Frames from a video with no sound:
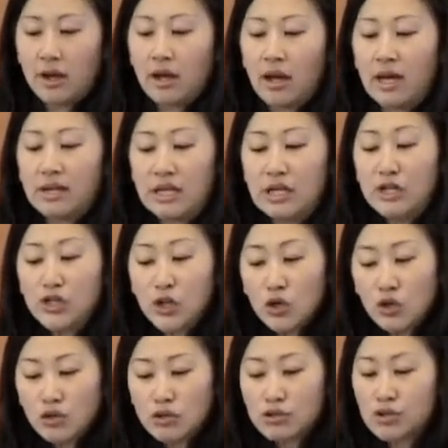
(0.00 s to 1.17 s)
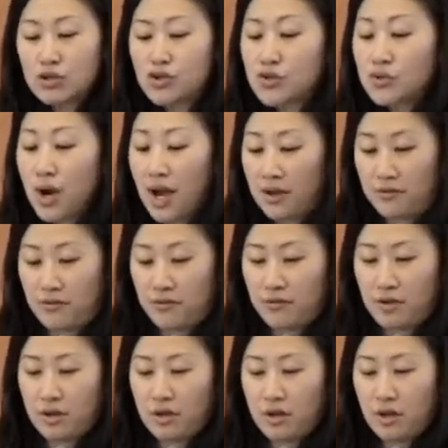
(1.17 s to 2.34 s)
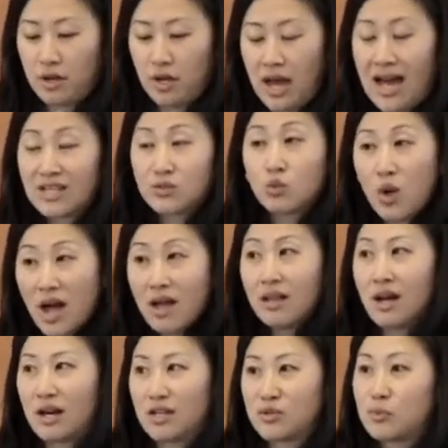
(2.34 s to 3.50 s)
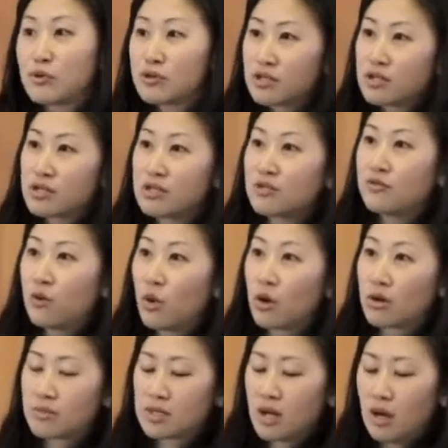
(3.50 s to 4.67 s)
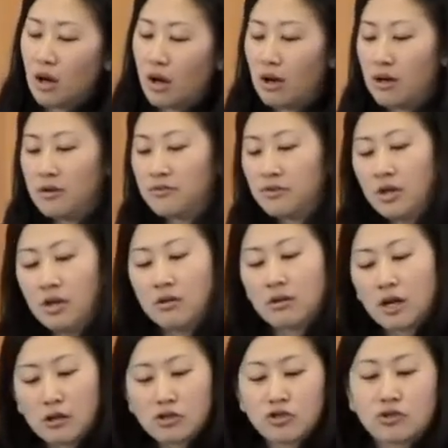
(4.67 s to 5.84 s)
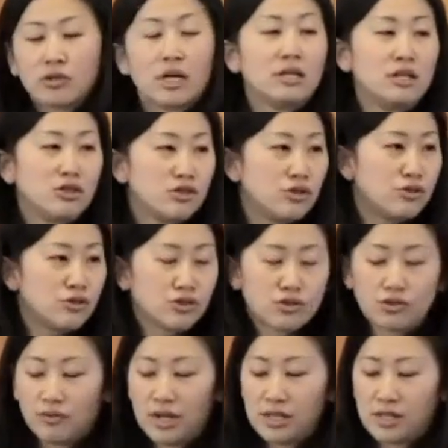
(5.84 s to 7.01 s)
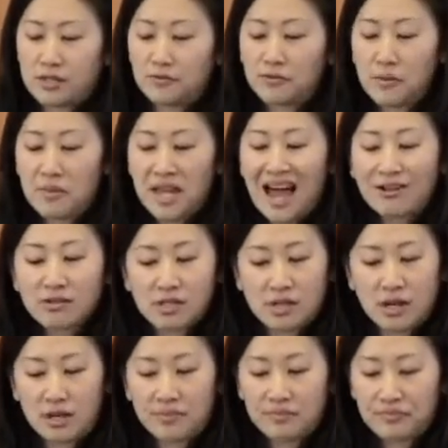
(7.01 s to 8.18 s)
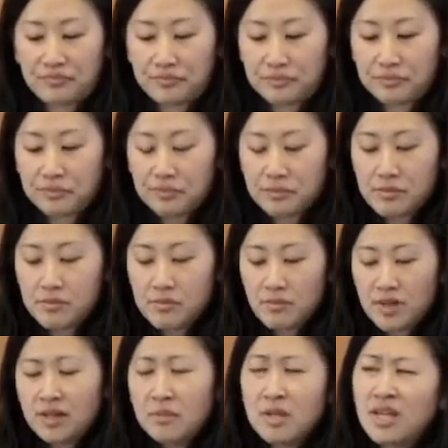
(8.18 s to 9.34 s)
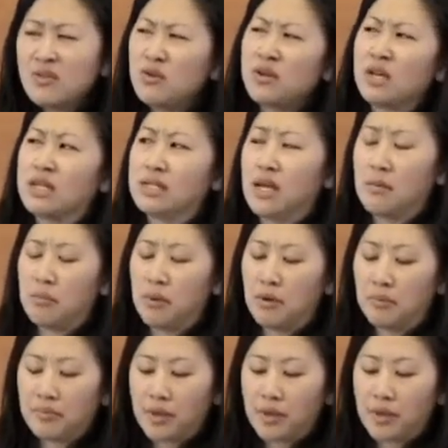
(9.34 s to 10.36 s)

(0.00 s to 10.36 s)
and internal strife, as well as persistent forms of cultural and institutional racism from the outside. Let me give you an example.